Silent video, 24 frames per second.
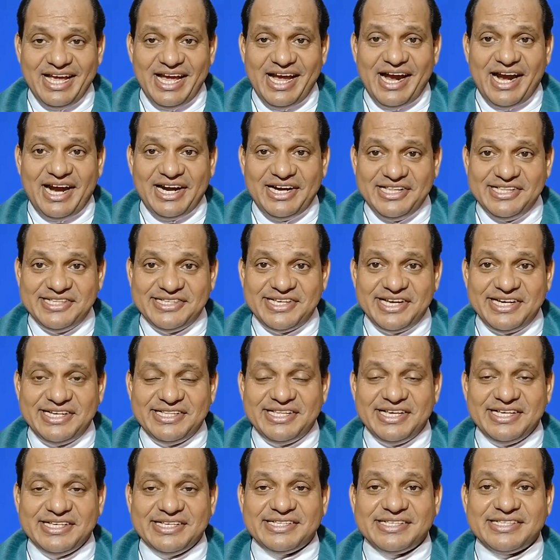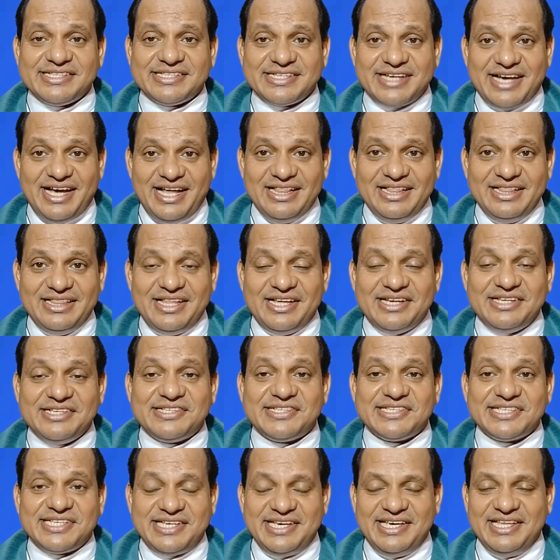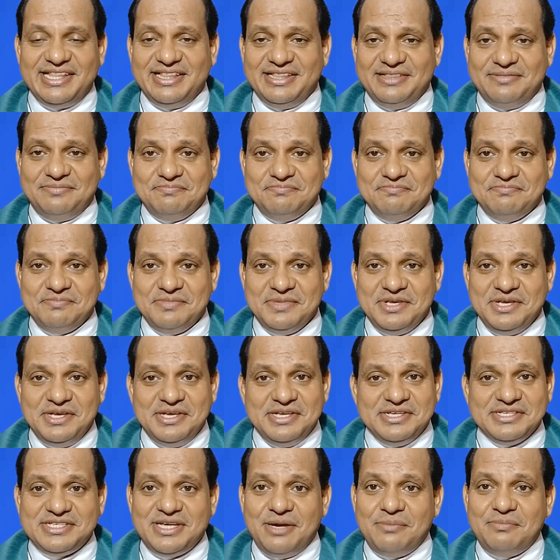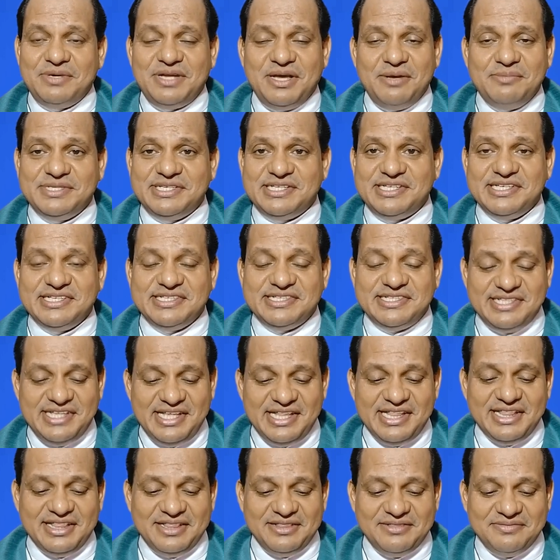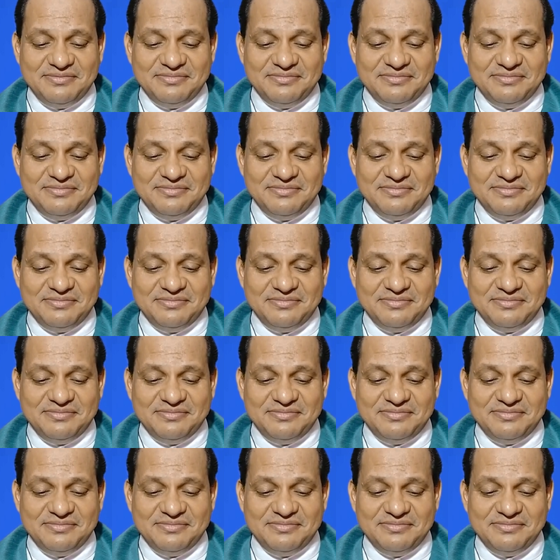and inside the skull there is skill. Sometimes it is nil.